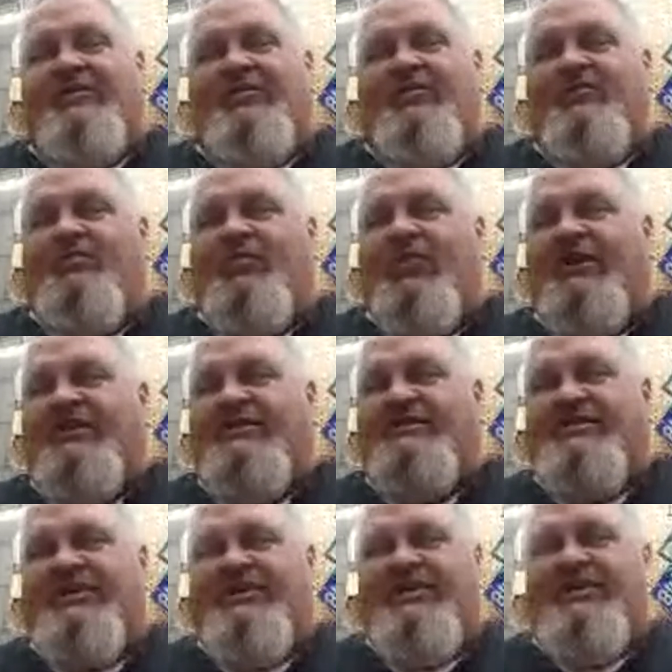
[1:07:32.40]
that I know
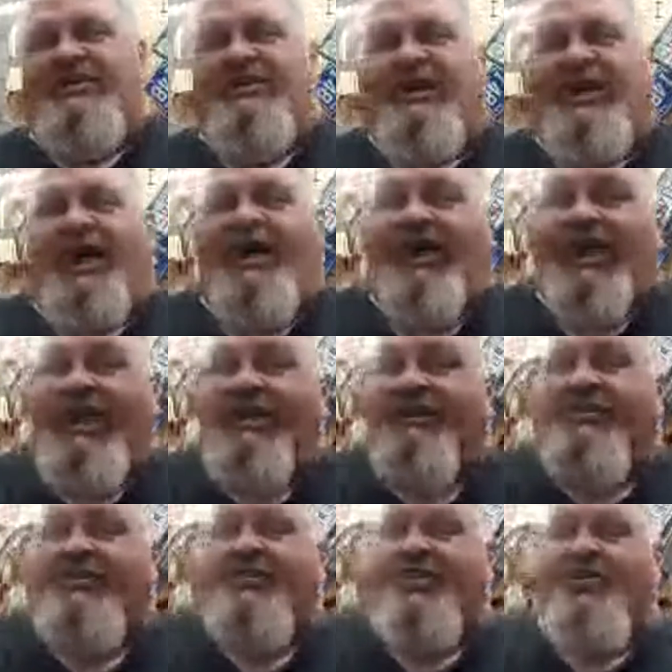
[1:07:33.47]
of.
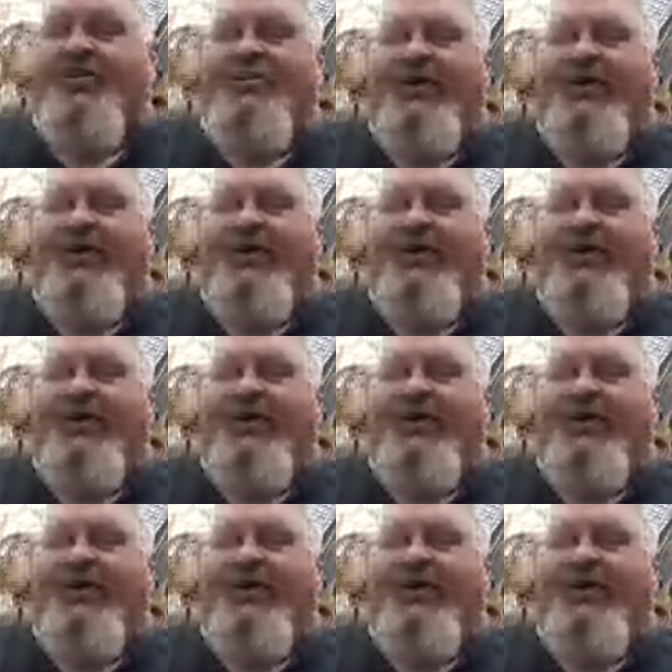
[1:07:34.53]
But